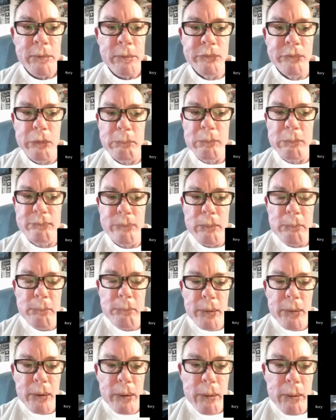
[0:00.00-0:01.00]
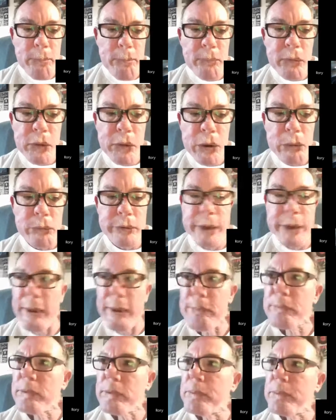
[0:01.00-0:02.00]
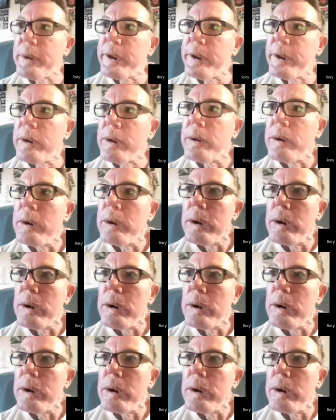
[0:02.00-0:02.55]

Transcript: Some of them, came to me